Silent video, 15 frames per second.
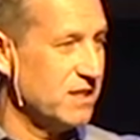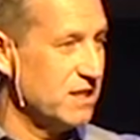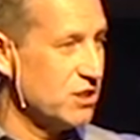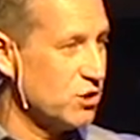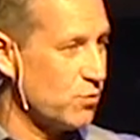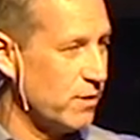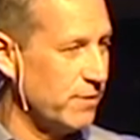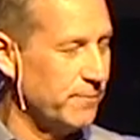
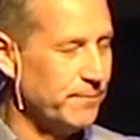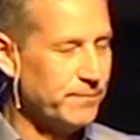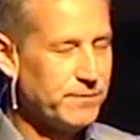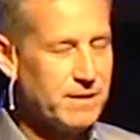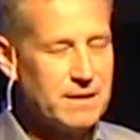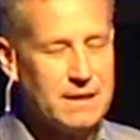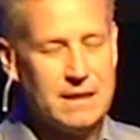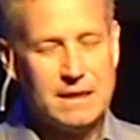Israel
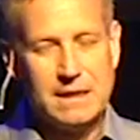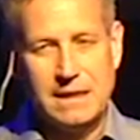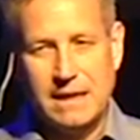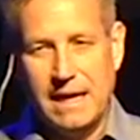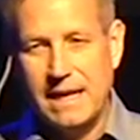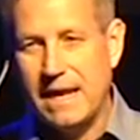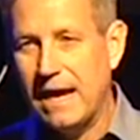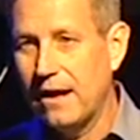
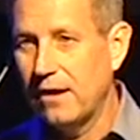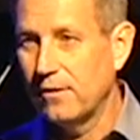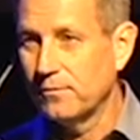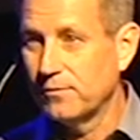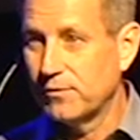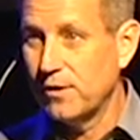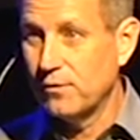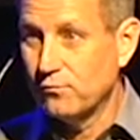and how
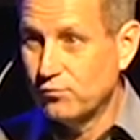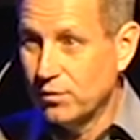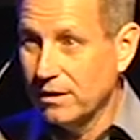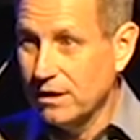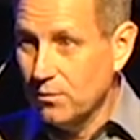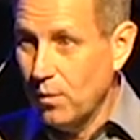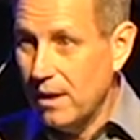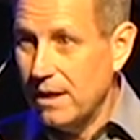there
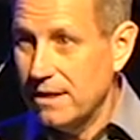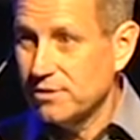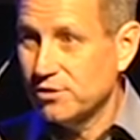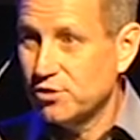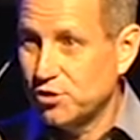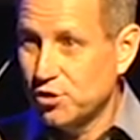really was